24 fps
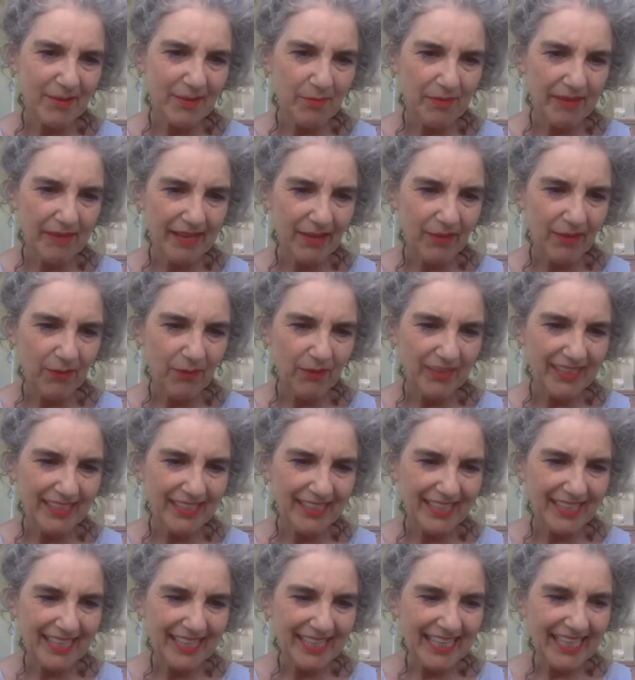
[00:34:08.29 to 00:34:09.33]
about
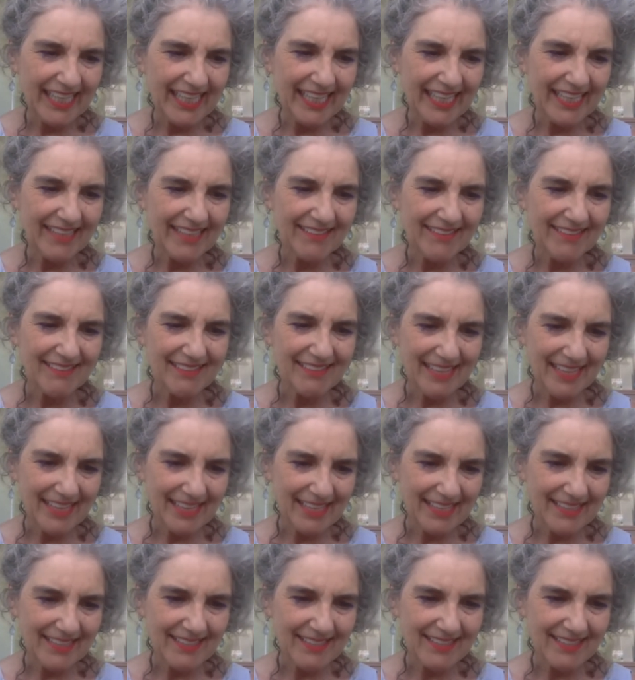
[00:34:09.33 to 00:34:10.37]
when he
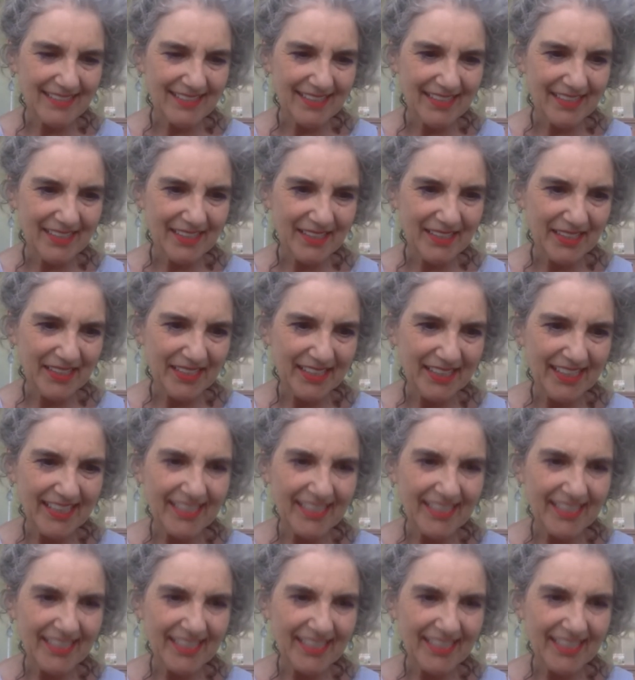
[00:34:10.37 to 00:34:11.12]
says. Uh,